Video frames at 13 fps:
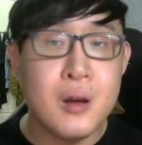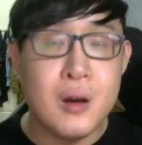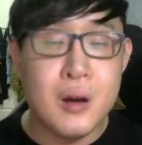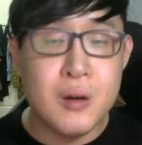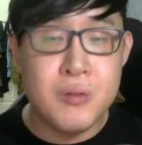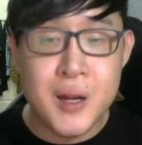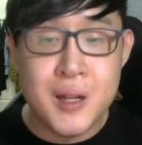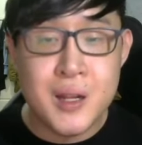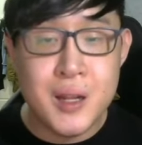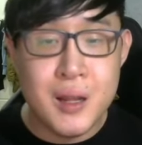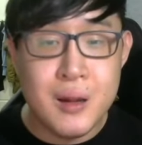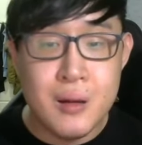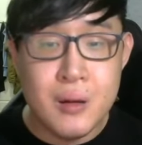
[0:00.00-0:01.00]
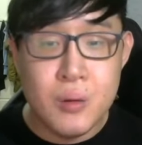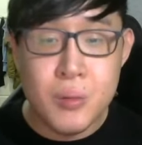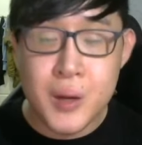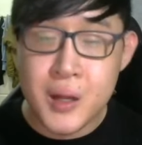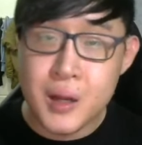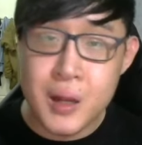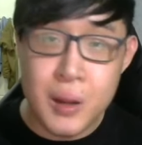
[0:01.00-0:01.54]
rather than
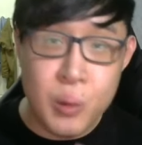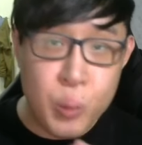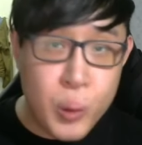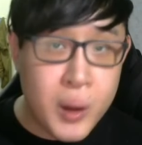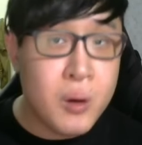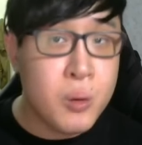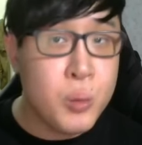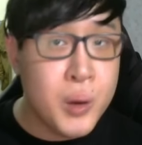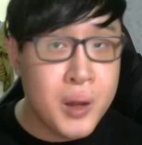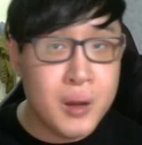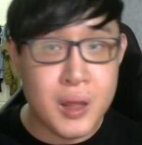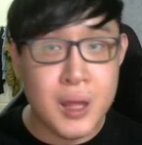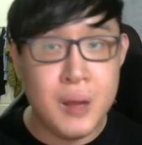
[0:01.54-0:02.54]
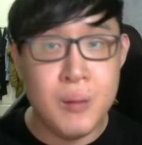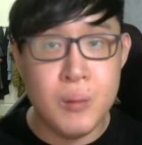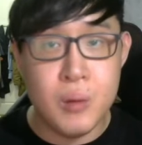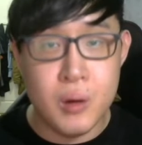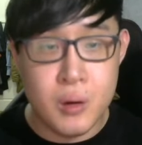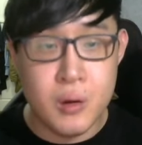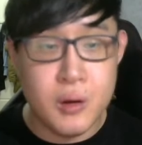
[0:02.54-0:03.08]
whether they will win the game
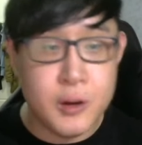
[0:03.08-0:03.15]
or not.